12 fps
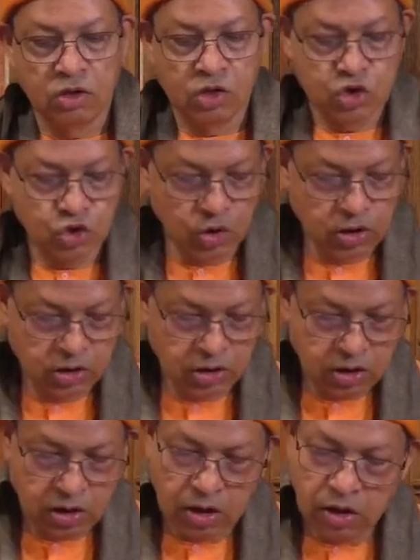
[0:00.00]
So in
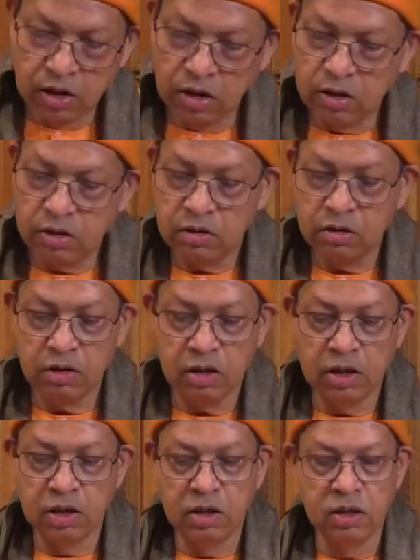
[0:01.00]

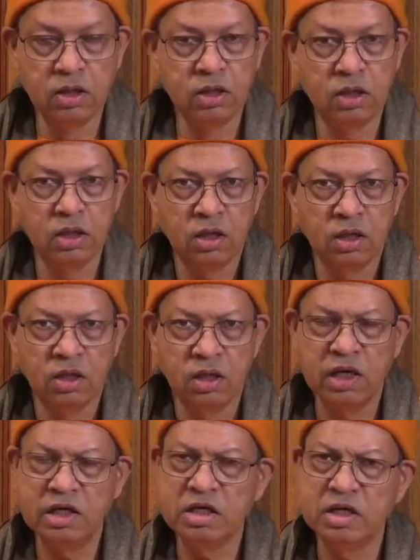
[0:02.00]

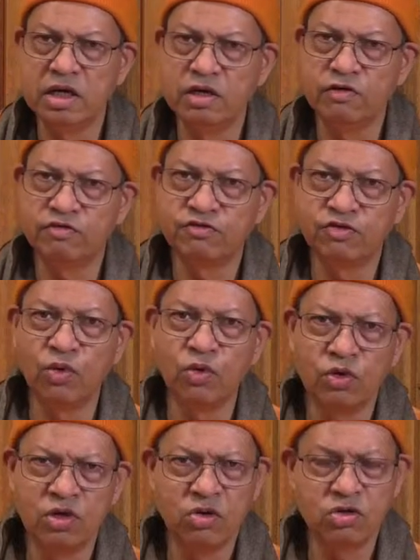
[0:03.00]

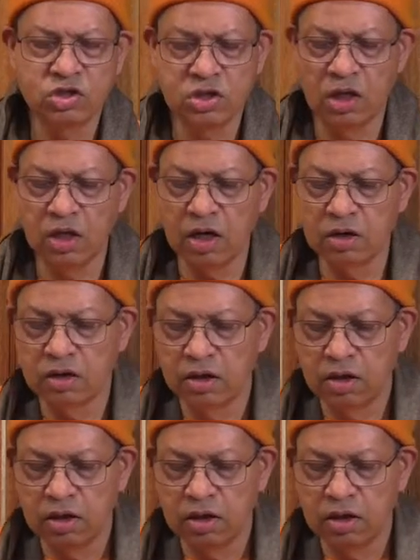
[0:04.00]
1884, he was still young.